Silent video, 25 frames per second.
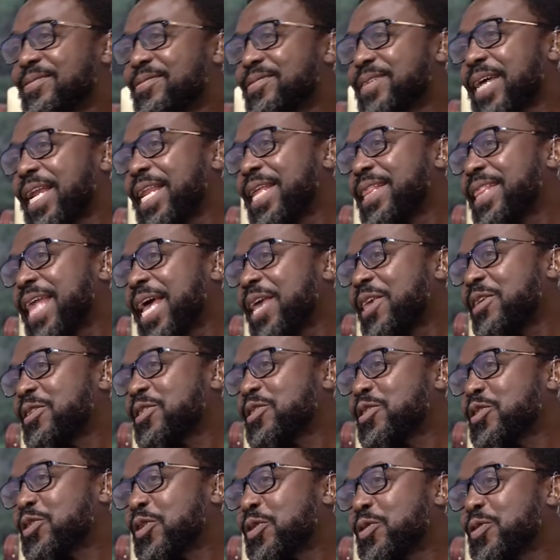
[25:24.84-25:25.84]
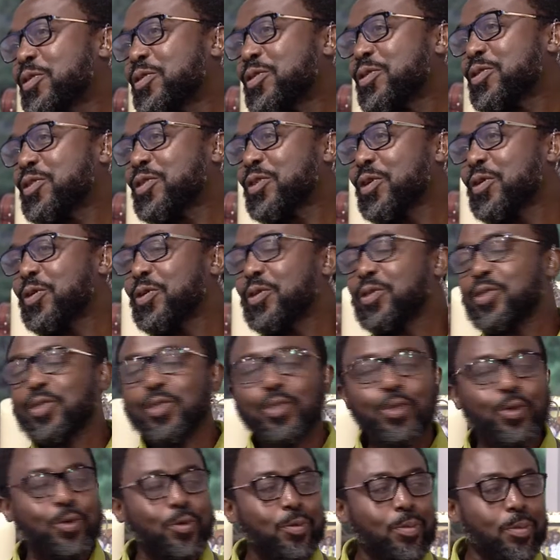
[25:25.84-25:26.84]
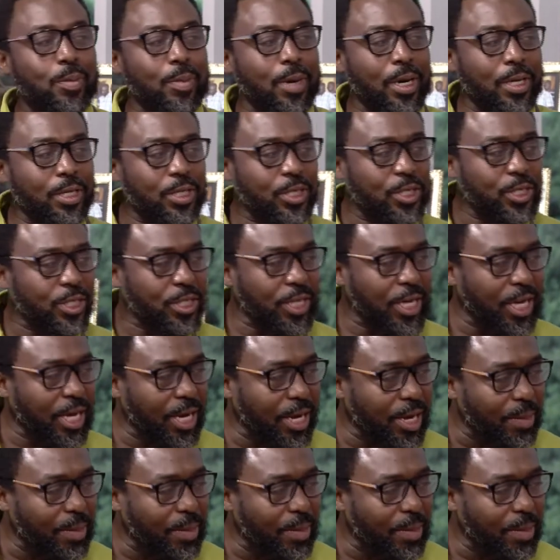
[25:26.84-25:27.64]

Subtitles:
Charlie, thank you so much.